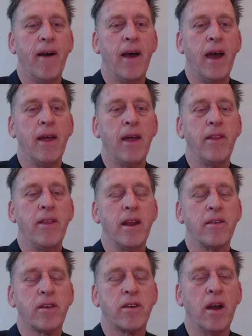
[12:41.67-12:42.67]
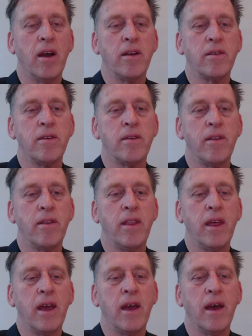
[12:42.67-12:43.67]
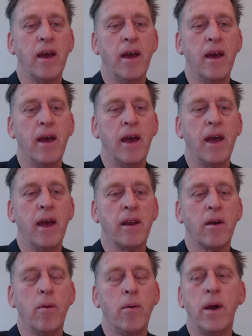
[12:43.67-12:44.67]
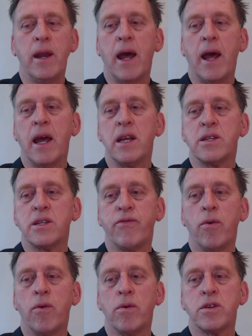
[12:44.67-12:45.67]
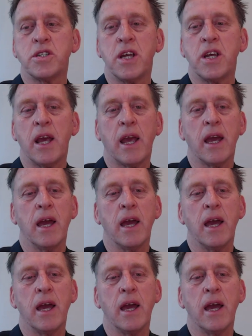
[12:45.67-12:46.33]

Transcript: and then it's going there, and Queen H4 check.